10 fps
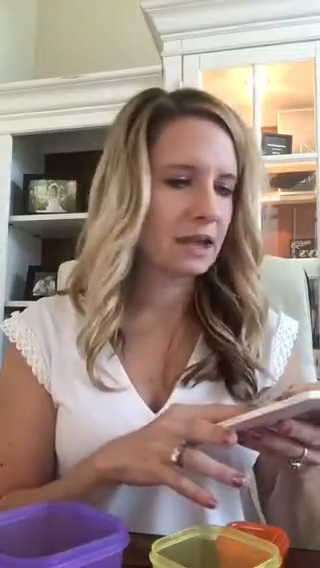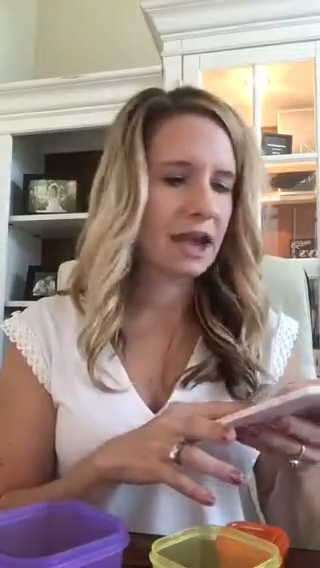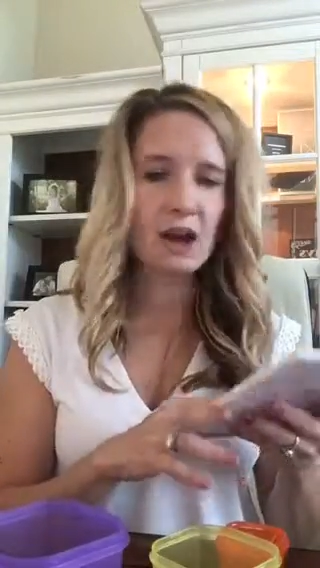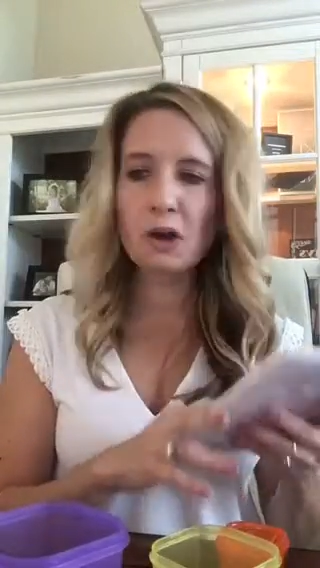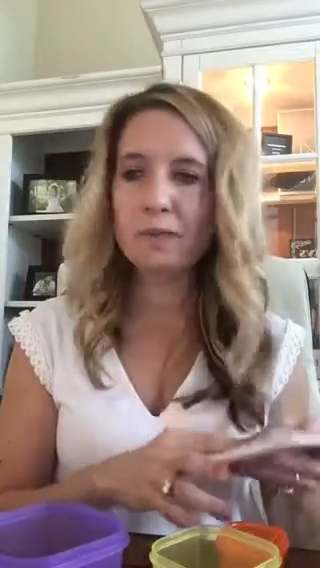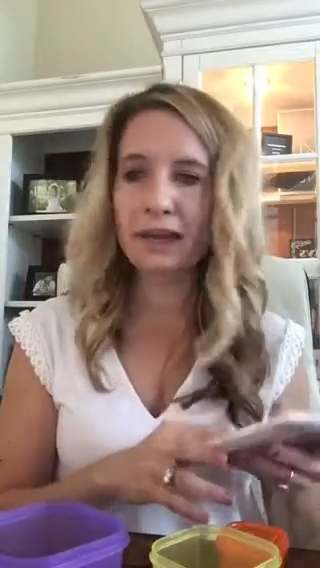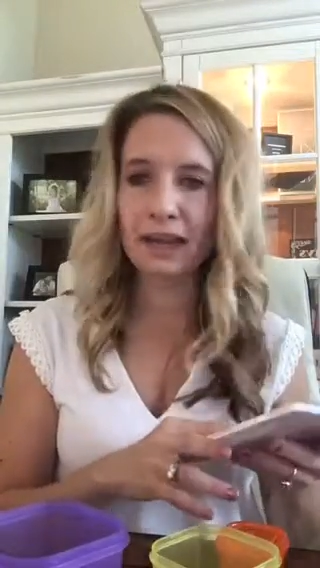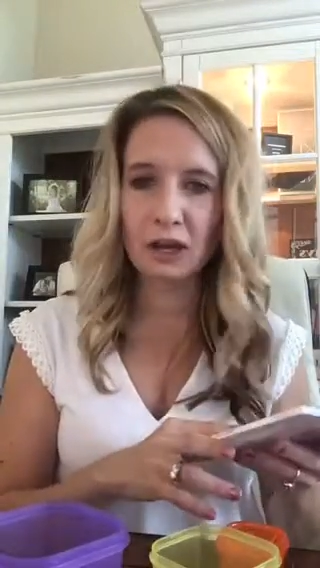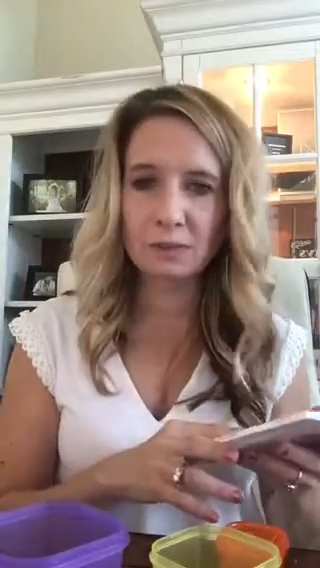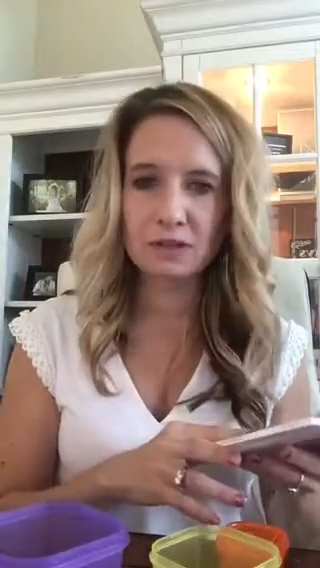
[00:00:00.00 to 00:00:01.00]
I hope that
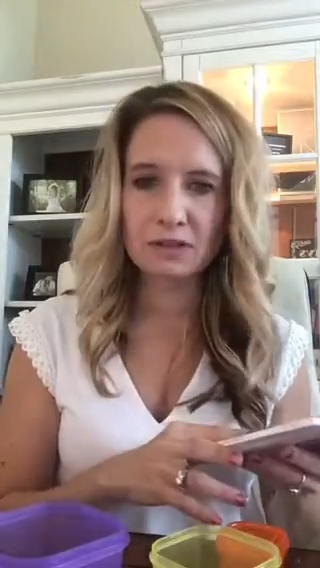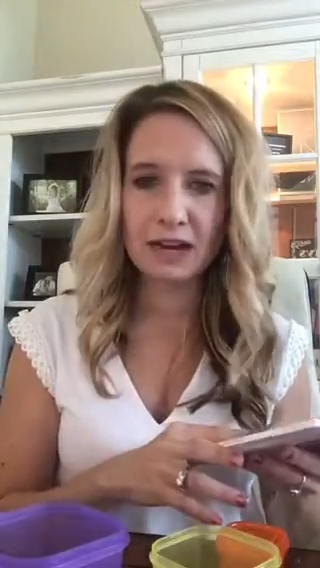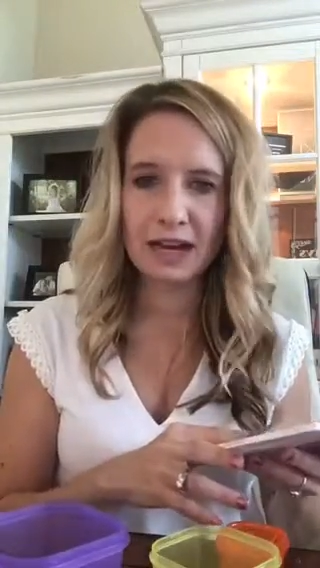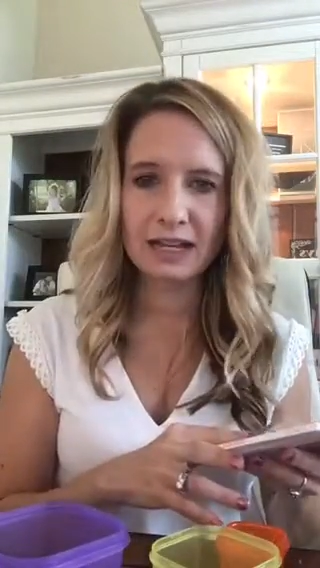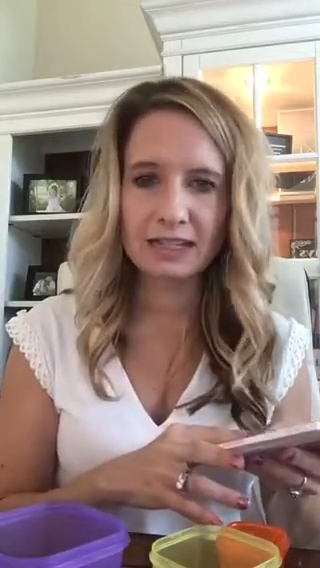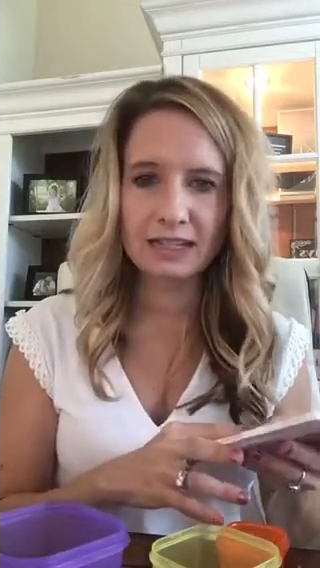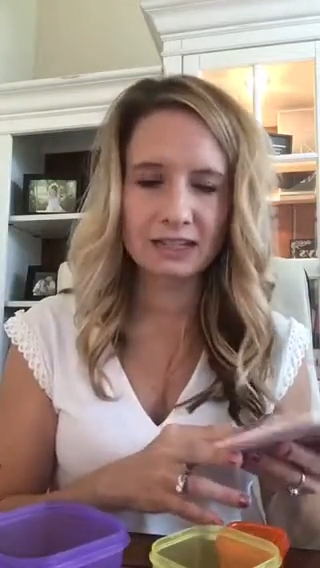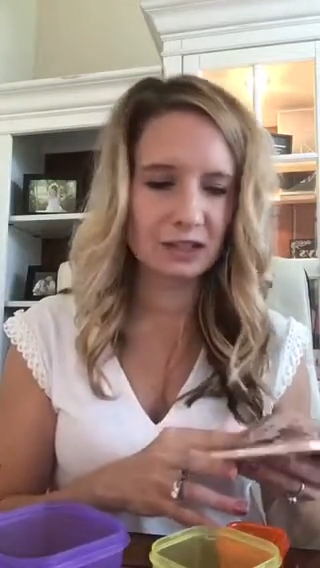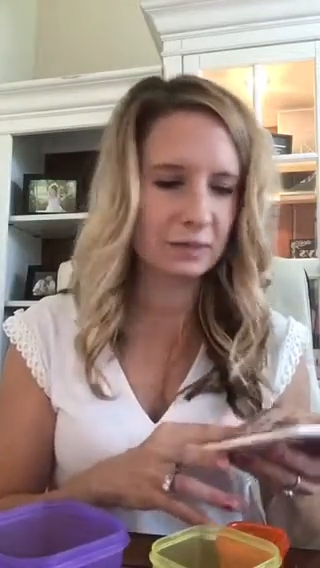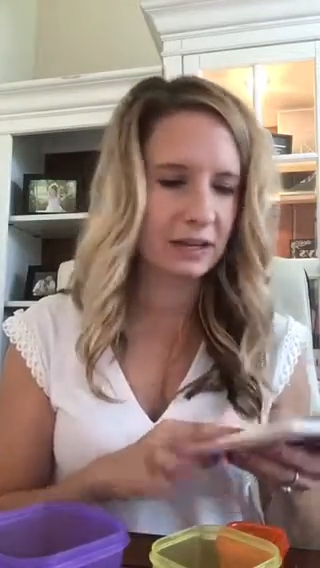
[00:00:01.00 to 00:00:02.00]
helps you guys a
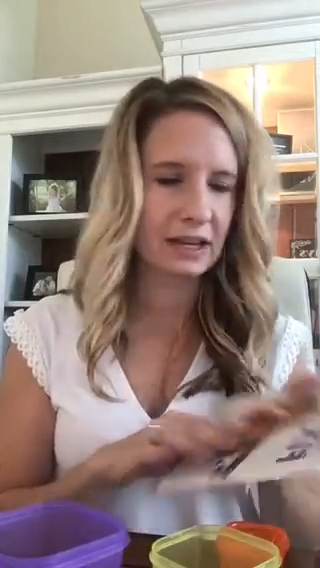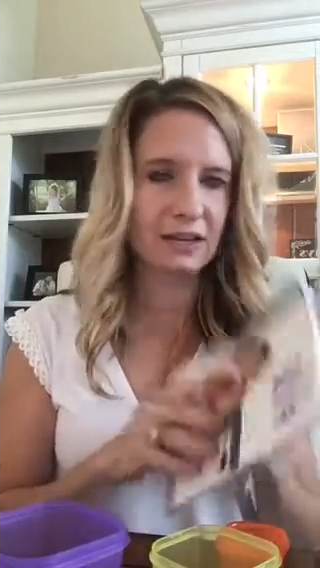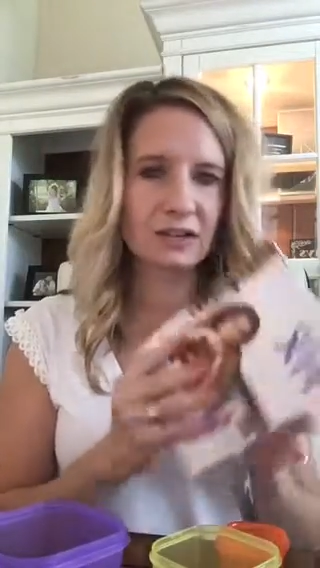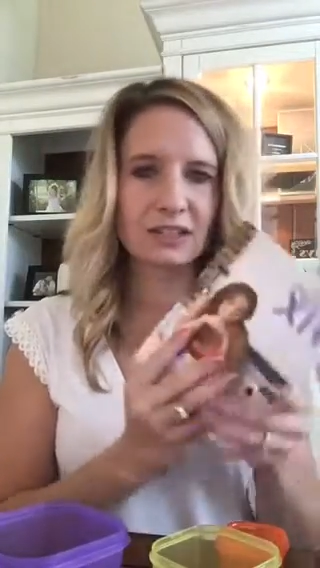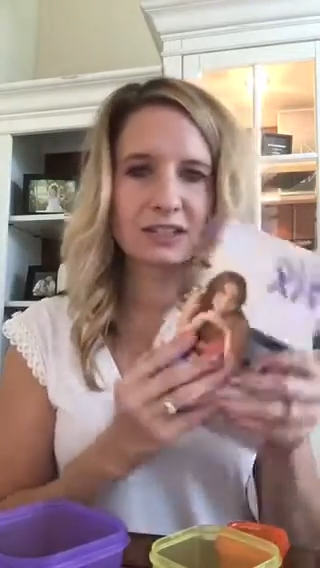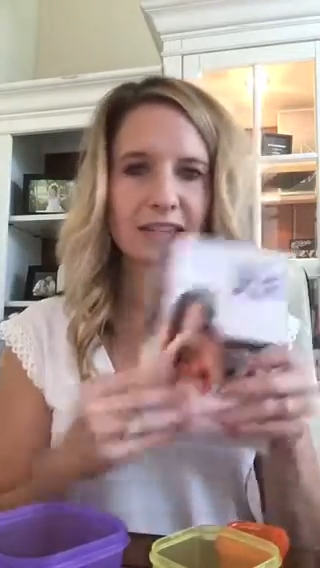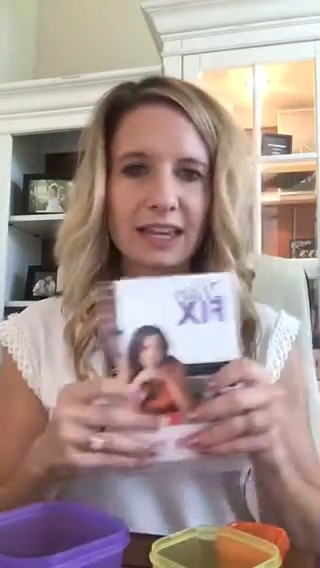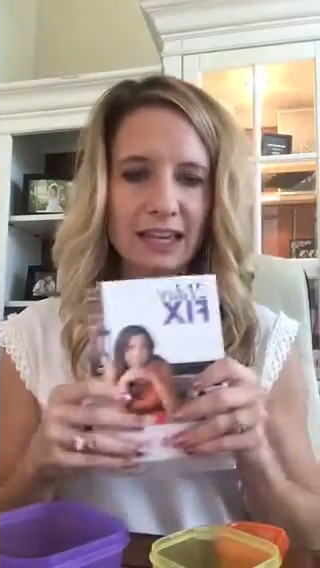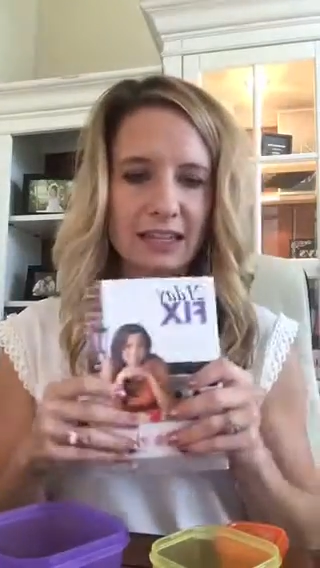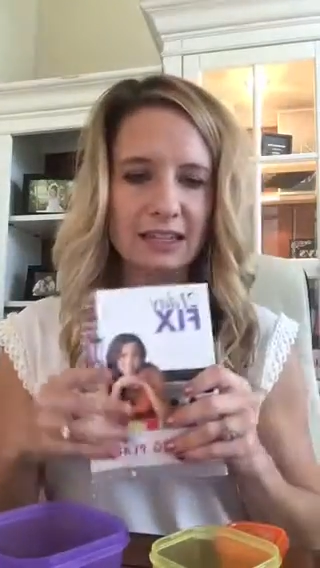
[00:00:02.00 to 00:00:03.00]
little bit
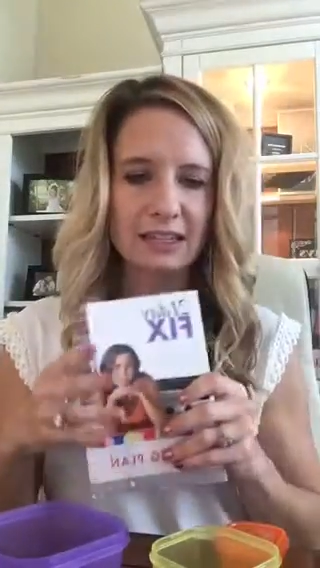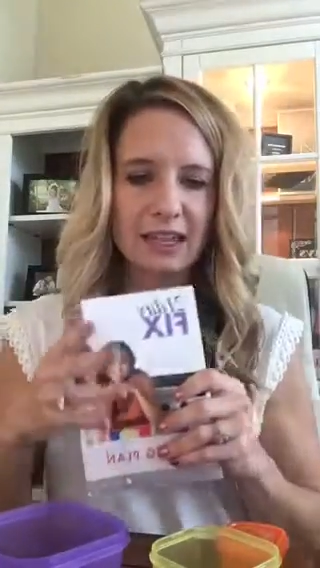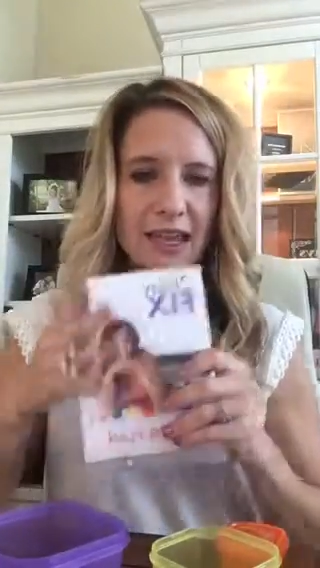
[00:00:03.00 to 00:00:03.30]
understand